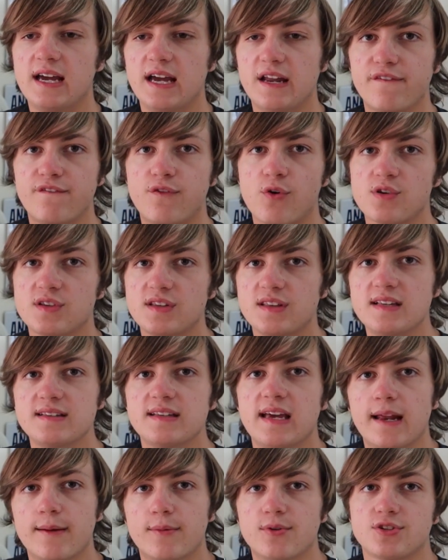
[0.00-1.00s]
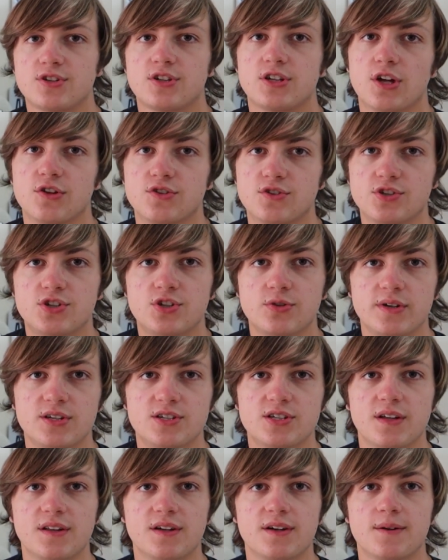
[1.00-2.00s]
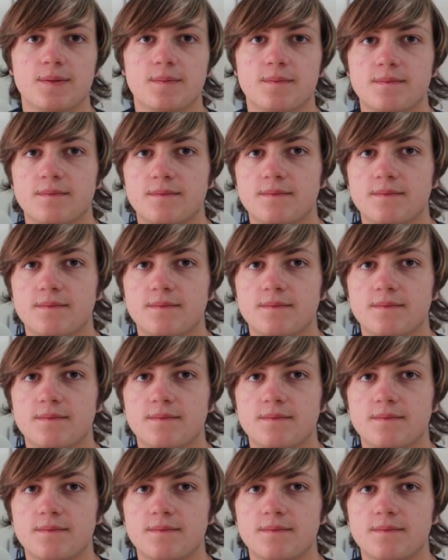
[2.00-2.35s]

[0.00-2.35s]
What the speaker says: and forcing these animals closer to each other.